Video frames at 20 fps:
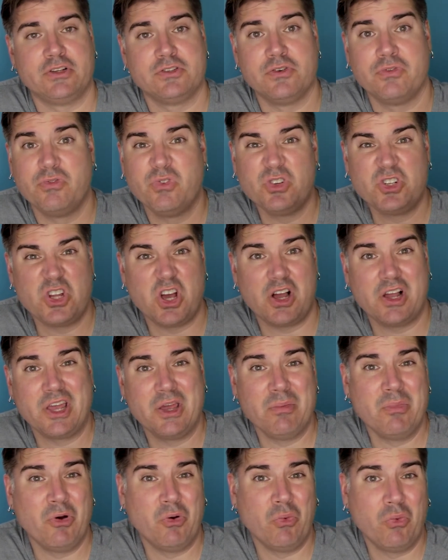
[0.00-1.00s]
So if we're
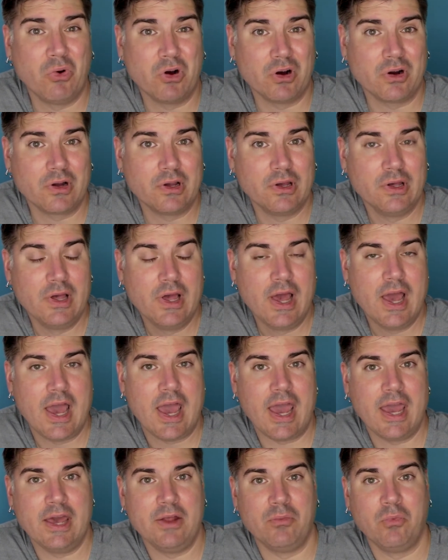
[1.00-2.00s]
talking about work,
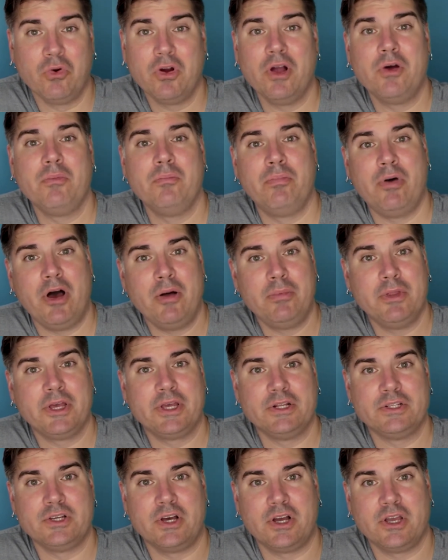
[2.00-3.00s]
and we're out in public
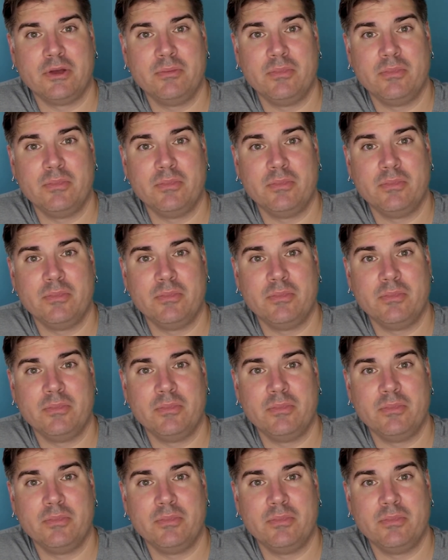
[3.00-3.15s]
and talking